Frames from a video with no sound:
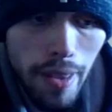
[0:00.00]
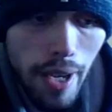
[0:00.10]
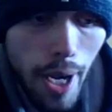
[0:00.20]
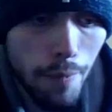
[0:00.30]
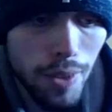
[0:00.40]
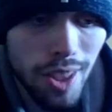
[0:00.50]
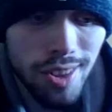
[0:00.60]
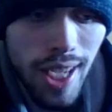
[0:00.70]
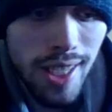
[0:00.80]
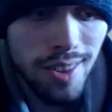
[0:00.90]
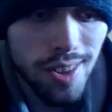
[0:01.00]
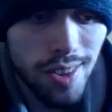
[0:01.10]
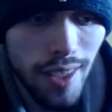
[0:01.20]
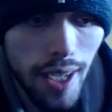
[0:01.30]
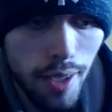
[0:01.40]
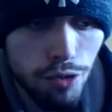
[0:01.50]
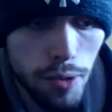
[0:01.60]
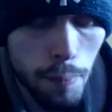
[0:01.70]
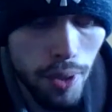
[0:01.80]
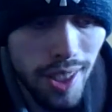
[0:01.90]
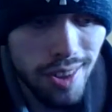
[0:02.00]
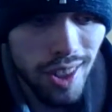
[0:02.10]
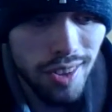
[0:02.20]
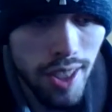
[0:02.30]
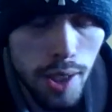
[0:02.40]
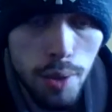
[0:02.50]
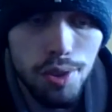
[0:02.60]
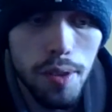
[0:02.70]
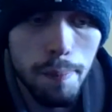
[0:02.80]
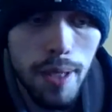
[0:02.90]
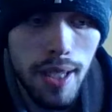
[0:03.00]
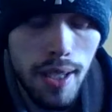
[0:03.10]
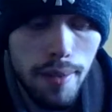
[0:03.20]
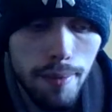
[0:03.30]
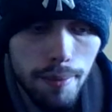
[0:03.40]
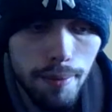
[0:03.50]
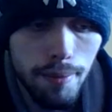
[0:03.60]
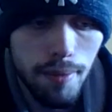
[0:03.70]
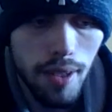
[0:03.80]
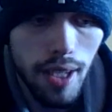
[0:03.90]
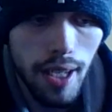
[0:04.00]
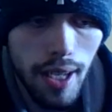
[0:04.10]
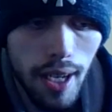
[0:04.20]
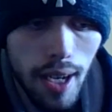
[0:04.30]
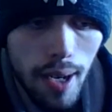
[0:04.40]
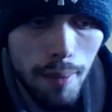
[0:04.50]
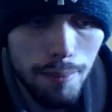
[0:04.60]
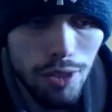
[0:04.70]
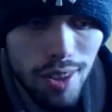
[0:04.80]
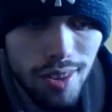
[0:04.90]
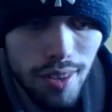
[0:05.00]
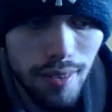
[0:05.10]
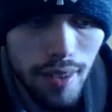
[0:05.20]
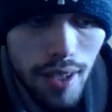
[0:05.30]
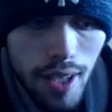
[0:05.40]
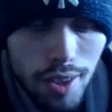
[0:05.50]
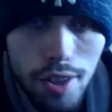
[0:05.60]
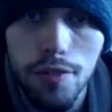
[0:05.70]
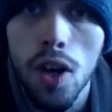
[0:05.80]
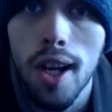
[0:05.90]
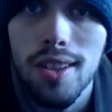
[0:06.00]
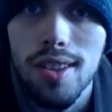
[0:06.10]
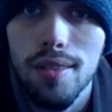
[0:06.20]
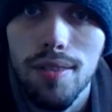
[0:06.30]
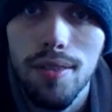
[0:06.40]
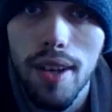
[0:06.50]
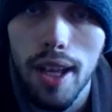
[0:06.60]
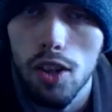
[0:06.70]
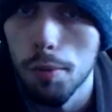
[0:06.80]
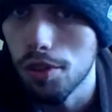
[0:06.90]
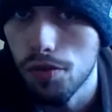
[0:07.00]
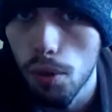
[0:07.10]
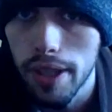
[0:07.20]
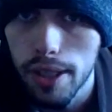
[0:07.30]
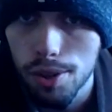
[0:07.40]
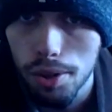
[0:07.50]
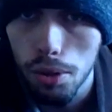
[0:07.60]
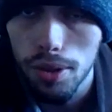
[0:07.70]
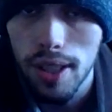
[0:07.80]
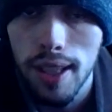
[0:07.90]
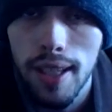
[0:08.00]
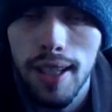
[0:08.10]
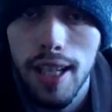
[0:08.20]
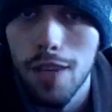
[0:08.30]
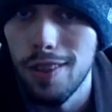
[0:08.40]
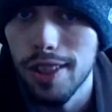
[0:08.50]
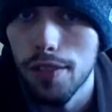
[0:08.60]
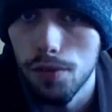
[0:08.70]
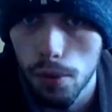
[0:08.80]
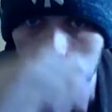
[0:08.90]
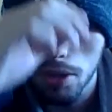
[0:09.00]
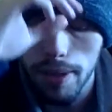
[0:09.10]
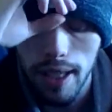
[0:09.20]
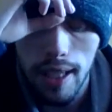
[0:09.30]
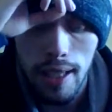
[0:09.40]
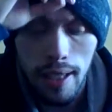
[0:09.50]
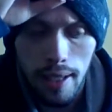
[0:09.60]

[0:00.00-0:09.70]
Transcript: For the Saints, Drew Brees continues to be just a savant at almost 40 years old, if he's not 40 already.